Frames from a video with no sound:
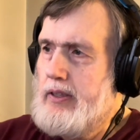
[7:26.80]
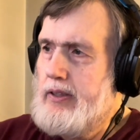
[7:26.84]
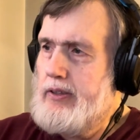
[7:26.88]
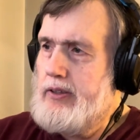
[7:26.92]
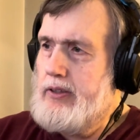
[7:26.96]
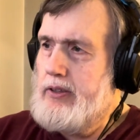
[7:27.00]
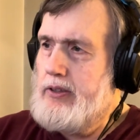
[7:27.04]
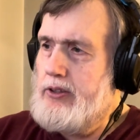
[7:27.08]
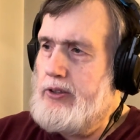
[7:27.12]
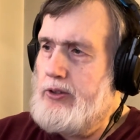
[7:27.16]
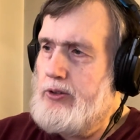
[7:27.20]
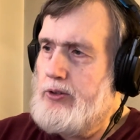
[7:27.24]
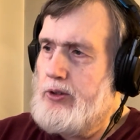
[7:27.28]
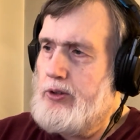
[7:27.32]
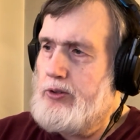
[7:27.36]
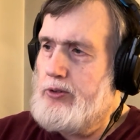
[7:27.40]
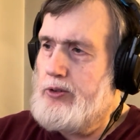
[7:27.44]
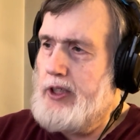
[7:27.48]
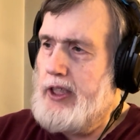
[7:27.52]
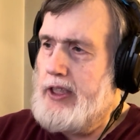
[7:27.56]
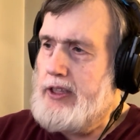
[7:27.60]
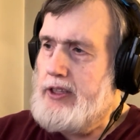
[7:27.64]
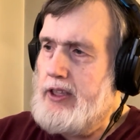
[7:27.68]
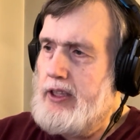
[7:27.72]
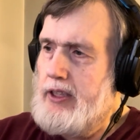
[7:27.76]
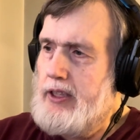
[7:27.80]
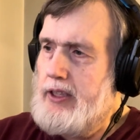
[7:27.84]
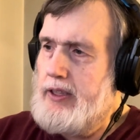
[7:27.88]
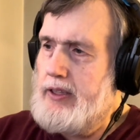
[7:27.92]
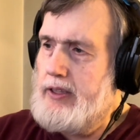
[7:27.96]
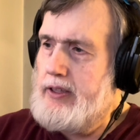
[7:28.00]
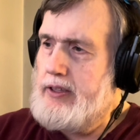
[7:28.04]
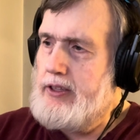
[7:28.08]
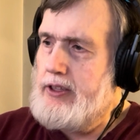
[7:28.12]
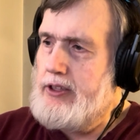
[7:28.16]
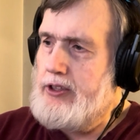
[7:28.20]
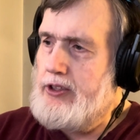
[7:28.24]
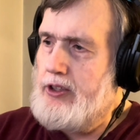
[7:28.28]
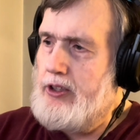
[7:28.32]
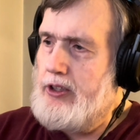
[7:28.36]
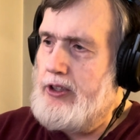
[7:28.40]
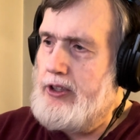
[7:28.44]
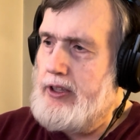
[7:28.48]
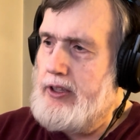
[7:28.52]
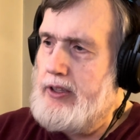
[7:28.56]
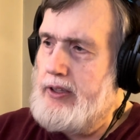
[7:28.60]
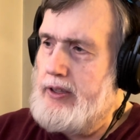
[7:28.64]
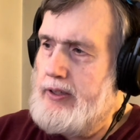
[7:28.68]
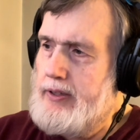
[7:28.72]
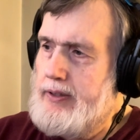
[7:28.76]
School wrestling is
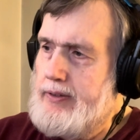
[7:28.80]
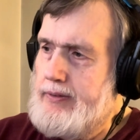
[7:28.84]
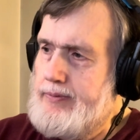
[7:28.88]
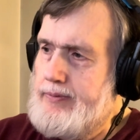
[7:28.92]
starting.